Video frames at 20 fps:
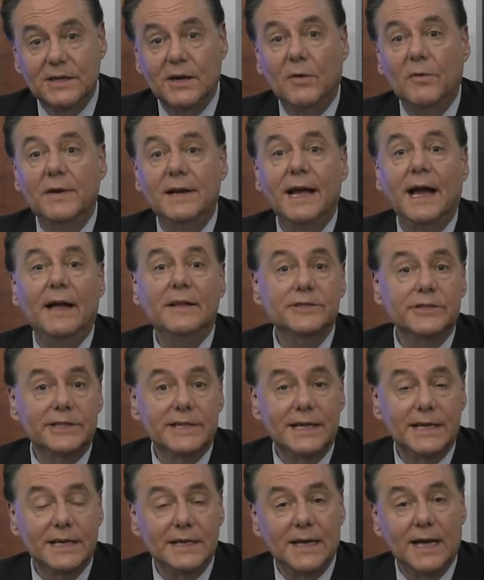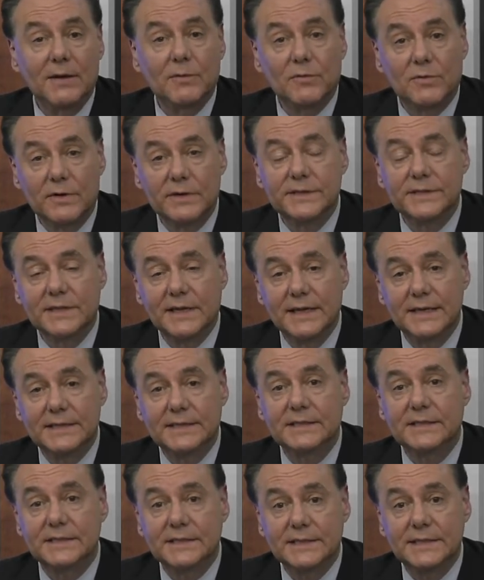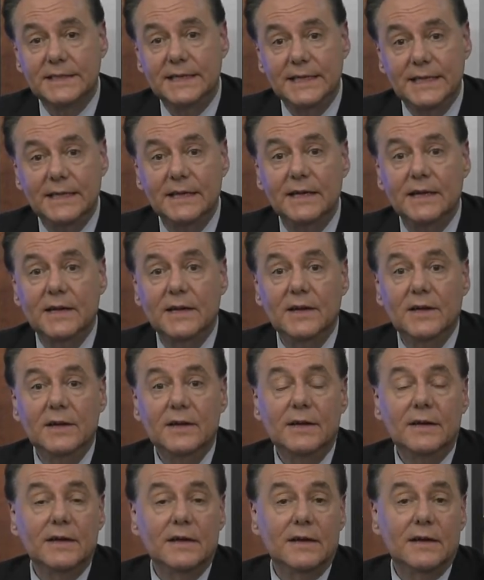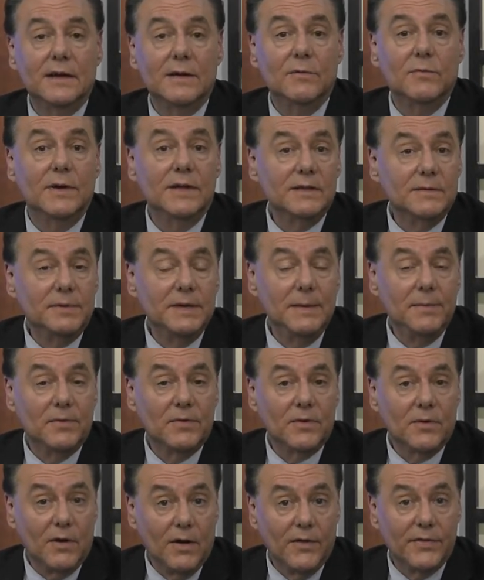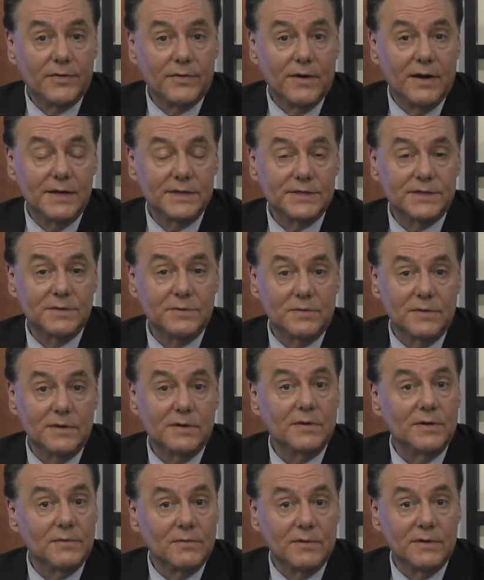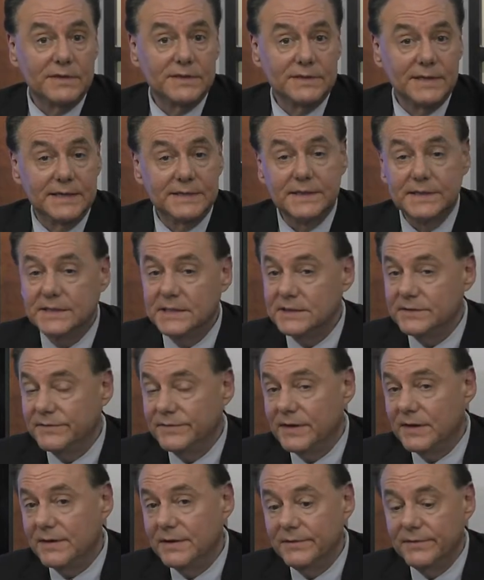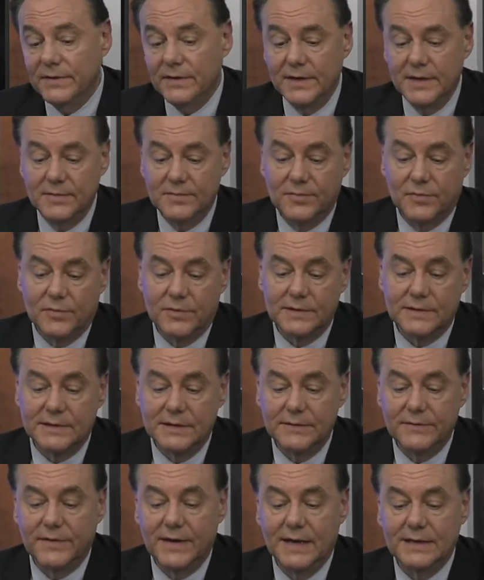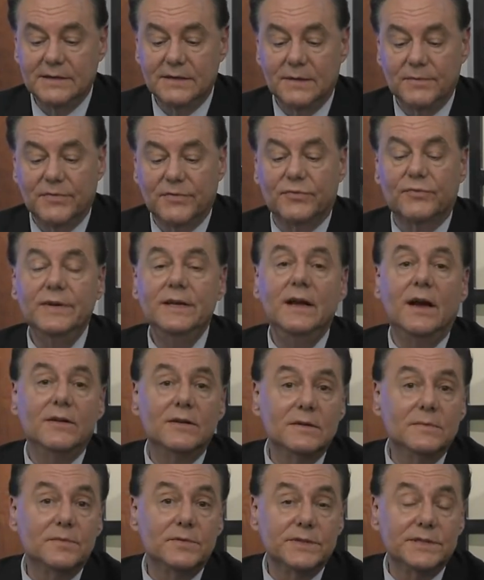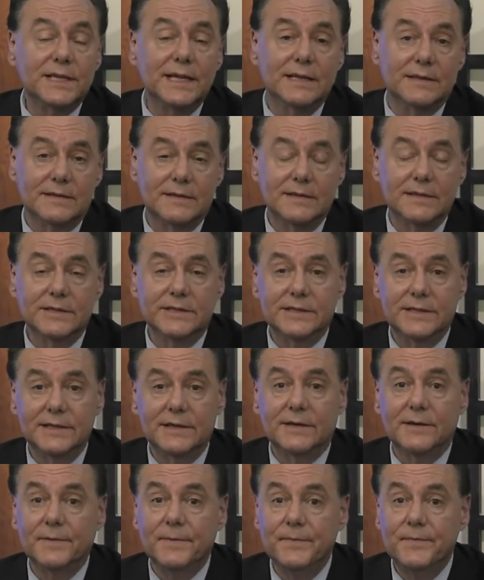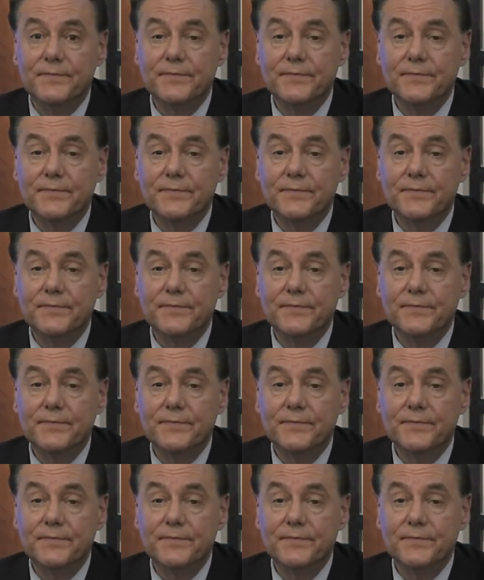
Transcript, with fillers: going out and checking out work sites to see uh, whether people are authorized to work on work sites. This is very, very important. In fact, they're up 300% this year